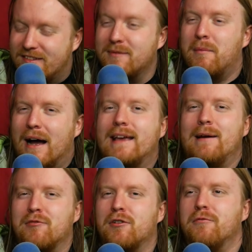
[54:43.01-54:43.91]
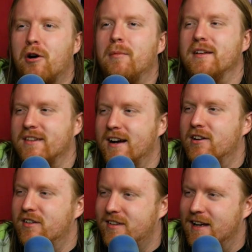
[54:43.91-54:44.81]
it's my chemical romance I
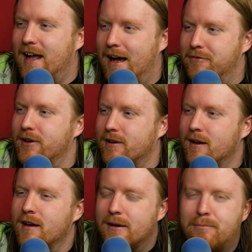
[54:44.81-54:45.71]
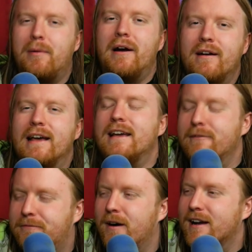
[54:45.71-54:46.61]
understand having.
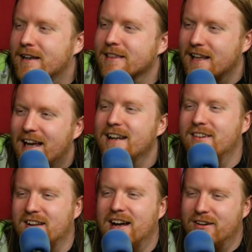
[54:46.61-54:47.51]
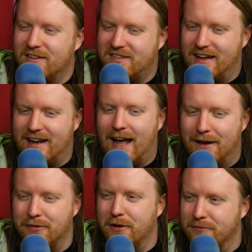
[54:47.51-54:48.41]
Barenaked fucking ladies I understand
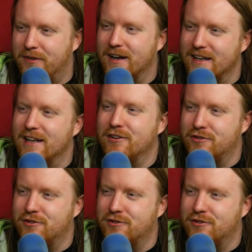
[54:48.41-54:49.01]
have a fucking need a